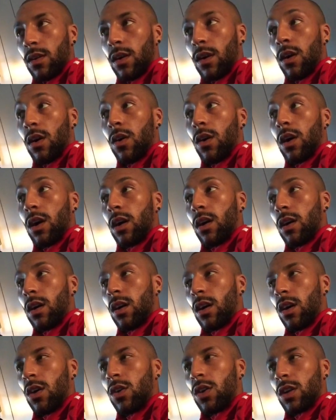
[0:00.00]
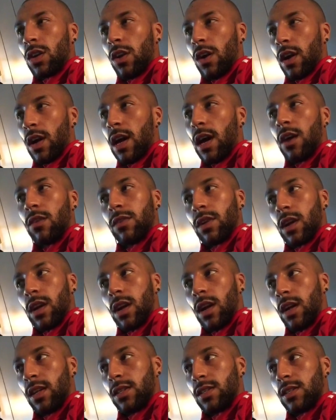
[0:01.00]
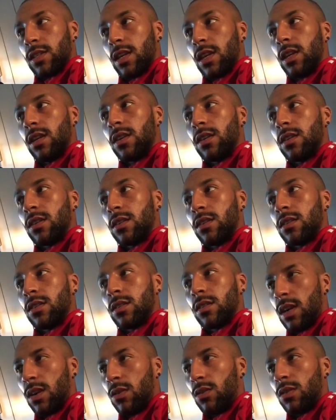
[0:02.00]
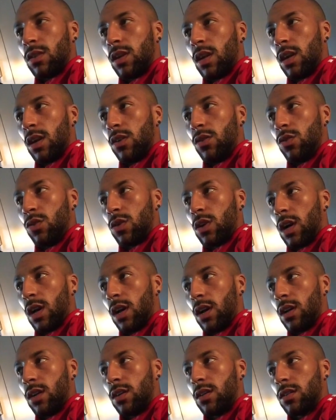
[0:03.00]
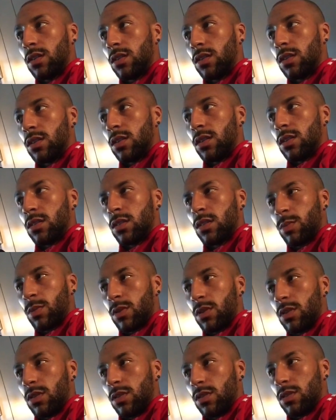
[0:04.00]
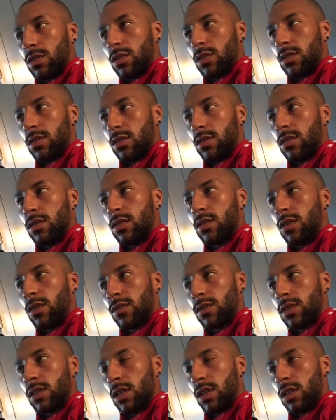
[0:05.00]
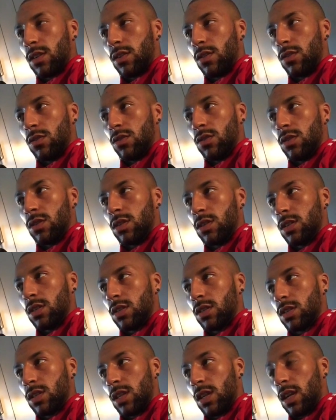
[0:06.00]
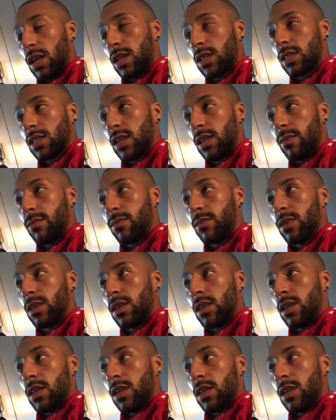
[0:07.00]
Oh, I ordered her a Calvin Klein set, a new color, just because obviously I know she likes them